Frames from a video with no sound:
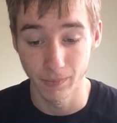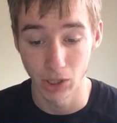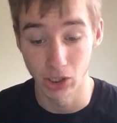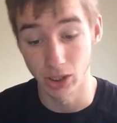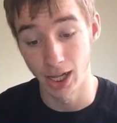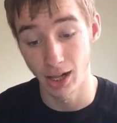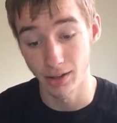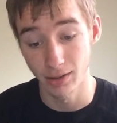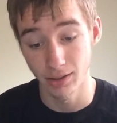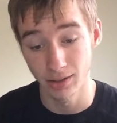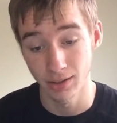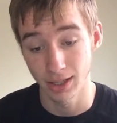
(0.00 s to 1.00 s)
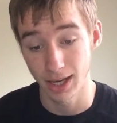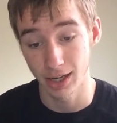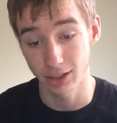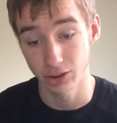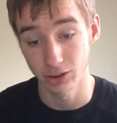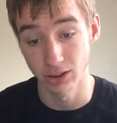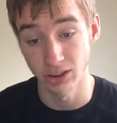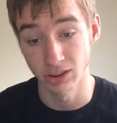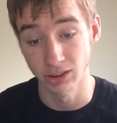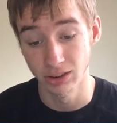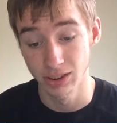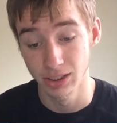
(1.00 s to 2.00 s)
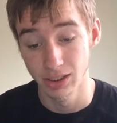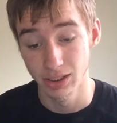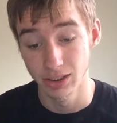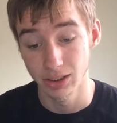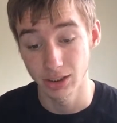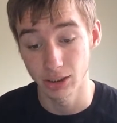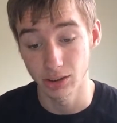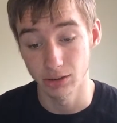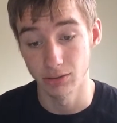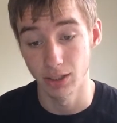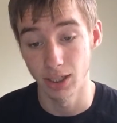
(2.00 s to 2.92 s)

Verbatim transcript: a lot, actually. You know,